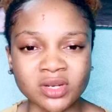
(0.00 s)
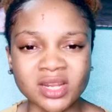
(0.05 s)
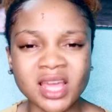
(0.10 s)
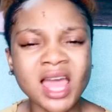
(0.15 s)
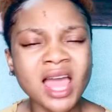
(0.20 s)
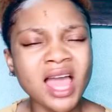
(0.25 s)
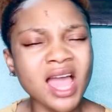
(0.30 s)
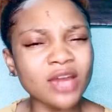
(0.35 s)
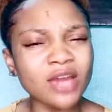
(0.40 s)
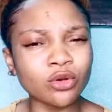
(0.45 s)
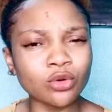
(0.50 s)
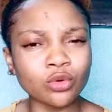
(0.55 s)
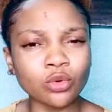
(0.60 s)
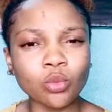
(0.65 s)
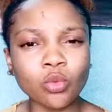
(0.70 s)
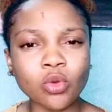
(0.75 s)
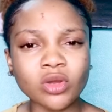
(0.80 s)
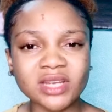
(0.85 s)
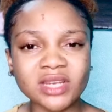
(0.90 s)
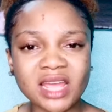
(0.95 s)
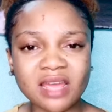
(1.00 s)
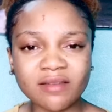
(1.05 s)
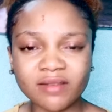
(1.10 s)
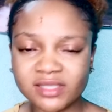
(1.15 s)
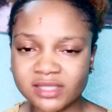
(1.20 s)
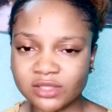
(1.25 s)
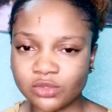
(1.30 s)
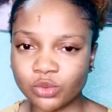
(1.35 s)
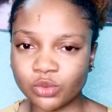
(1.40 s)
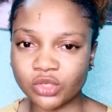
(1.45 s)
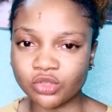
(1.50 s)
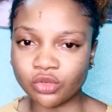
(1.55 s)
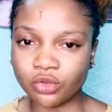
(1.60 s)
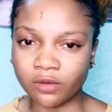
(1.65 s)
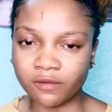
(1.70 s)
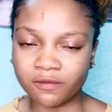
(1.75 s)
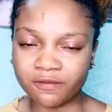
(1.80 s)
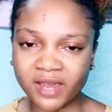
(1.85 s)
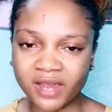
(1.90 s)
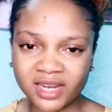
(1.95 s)
I don't know whatever situation you
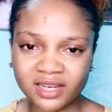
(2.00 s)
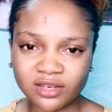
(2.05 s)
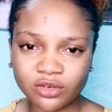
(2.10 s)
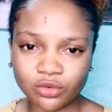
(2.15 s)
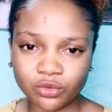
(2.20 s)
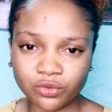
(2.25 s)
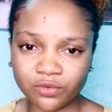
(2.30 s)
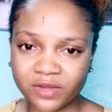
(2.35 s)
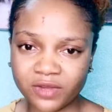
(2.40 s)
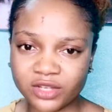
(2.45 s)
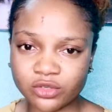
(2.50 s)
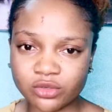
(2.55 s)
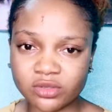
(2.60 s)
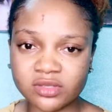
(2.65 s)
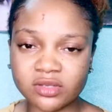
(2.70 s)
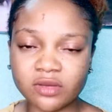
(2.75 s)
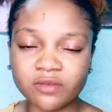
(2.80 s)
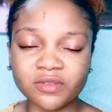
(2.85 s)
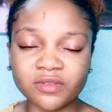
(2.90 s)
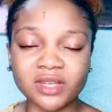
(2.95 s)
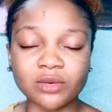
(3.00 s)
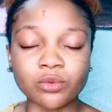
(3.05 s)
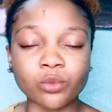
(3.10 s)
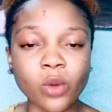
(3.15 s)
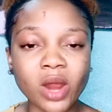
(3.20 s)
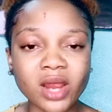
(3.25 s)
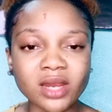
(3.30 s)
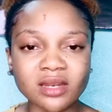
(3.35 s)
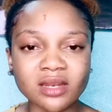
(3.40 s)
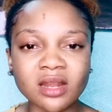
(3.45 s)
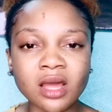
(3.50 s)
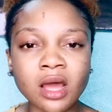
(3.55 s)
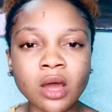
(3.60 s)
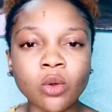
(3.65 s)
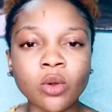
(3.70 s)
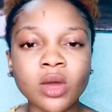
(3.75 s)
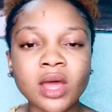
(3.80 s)
find yourself in right now,